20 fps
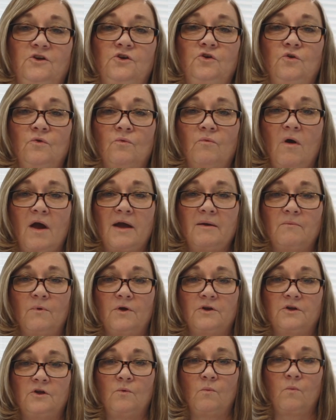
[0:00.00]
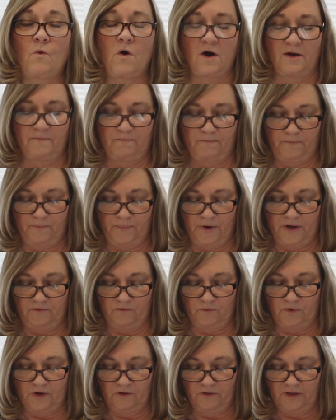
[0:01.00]
You write what you want,
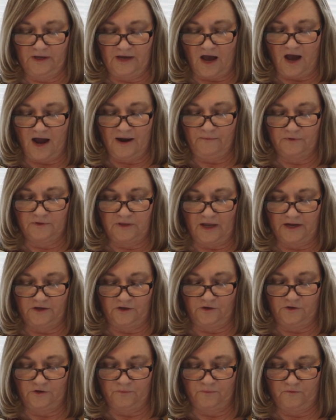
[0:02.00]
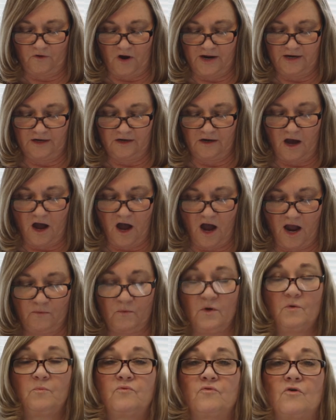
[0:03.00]
but really, I would like you to write, I
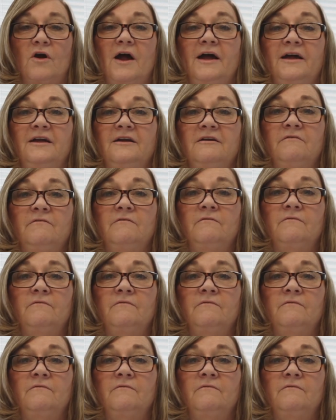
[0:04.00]
will pray.